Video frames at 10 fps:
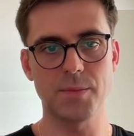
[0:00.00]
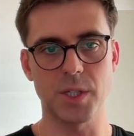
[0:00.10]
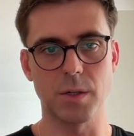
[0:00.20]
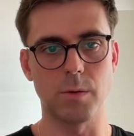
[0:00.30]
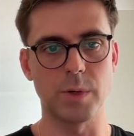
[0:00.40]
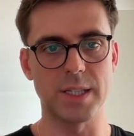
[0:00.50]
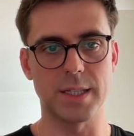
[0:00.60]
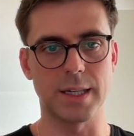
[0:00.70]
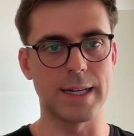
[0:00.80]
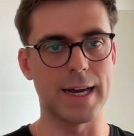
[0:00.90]
So we
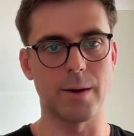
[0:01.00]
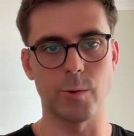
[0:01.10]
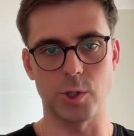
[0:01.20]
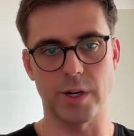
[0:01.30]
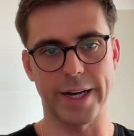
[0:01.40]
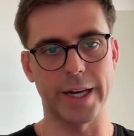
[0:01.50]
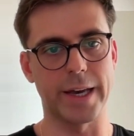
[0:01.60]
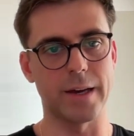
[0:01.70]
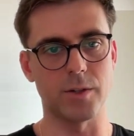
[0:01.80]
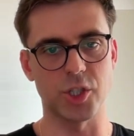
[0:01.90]
see that we're tracking
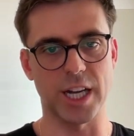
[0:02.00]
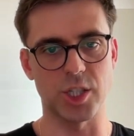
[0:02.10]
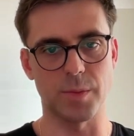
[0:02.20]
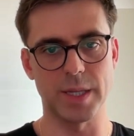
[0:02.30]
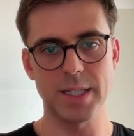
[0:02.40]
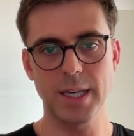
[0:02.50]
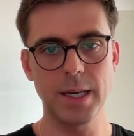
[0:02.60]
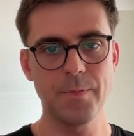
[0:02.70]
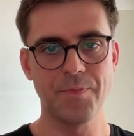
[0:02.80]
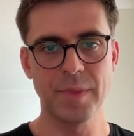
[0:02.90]
it on
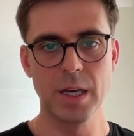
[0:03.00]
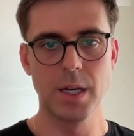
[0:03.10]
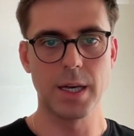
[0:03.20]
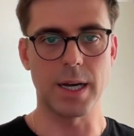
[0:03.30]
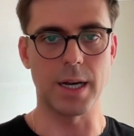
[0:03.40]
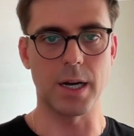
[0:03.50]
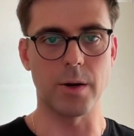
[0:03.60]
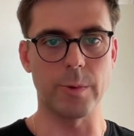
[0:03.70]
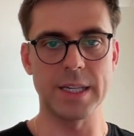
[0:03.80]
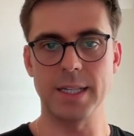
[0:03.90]
ChatGPT.
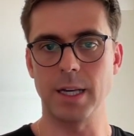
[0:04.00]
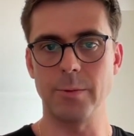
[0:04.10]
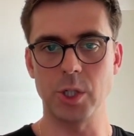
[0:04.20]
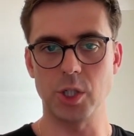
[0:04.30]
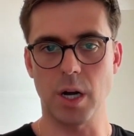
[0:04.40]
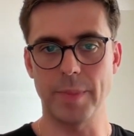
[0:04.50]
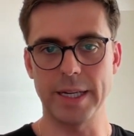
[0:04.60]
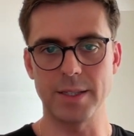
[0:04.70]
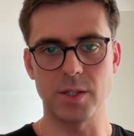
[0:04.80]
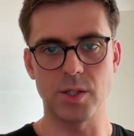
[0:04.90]
We see which topic
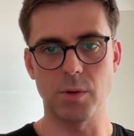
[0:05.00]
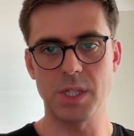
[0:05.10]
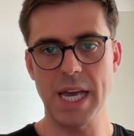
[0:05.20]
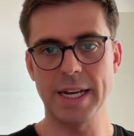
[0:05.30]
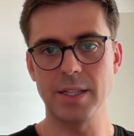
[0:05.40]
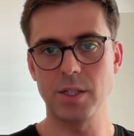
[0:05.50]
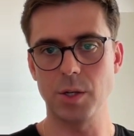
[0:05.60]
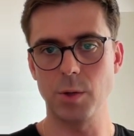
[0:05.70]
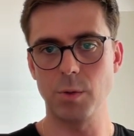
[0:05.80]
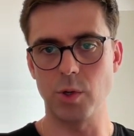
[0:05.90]
it's associated
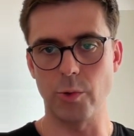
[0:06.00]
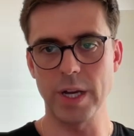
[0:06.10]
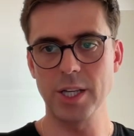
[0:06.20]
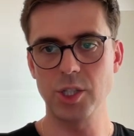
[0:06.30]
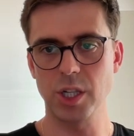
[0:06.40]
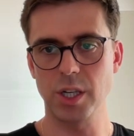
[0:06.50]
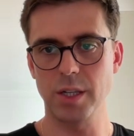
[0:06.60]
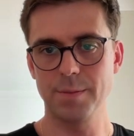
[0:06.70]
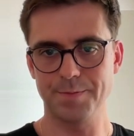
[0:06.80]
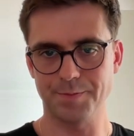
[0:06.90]
to, the
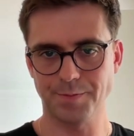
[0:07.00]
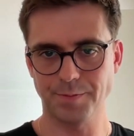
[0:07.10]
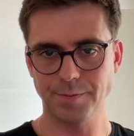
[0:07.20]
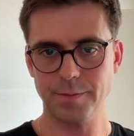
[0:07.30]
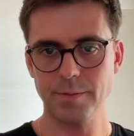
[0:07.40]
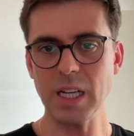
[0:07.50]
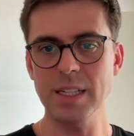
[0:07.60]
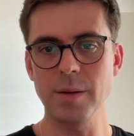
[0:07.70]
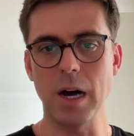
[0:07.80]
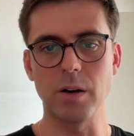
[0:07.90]
region,
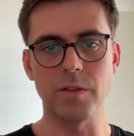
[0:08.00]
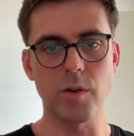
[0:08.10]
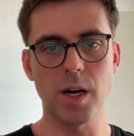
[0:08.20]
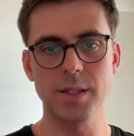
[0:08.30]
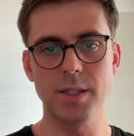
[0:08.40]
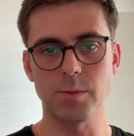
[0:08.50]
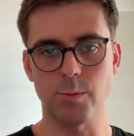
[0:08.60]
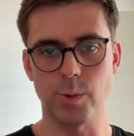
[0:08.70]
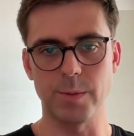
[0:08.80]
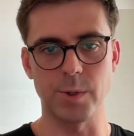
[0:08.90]
the amount of runs,
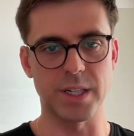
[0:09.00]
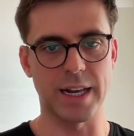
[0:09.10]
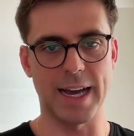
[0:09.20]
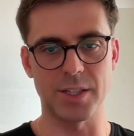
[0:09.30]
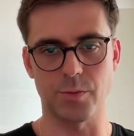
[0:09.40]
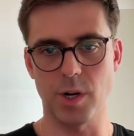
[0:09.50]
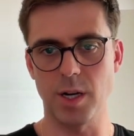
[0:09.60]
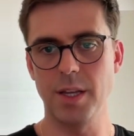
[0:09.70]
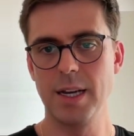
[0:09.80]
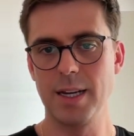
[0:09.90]
when was it last
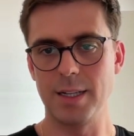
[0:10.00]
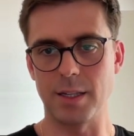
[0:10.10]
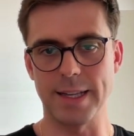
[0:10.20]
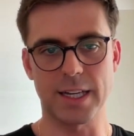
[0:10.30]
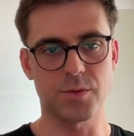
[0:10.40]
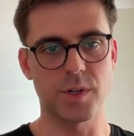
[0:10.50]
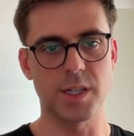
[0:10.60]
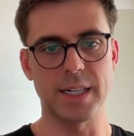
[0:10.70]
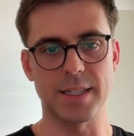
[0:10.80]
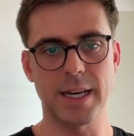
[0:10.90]
run, the next
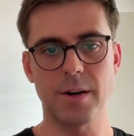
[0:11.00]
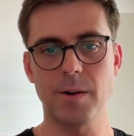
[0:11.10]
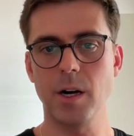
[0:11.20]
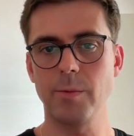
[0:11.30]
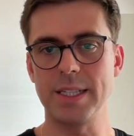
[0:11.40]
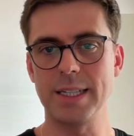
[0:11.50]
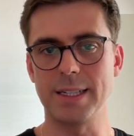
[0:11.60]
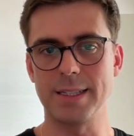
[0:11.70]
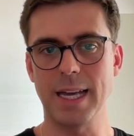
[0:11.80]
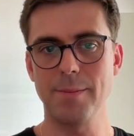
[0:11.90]
run, etc. We see the
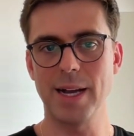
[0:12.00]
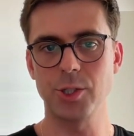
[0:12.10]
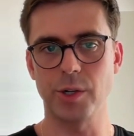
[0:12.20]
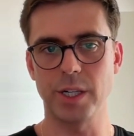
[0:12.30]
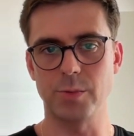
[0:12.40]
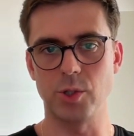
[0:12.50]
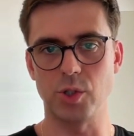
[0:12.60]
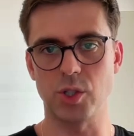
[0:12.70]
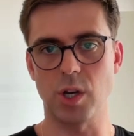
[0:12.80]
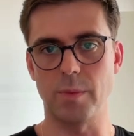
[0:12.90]
same metrics we
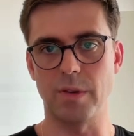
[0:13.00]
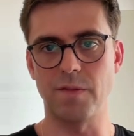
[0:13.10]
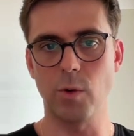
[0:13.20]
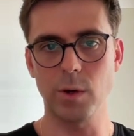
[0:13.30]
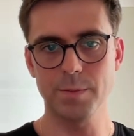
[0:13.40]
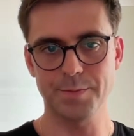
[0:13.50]
just saw before.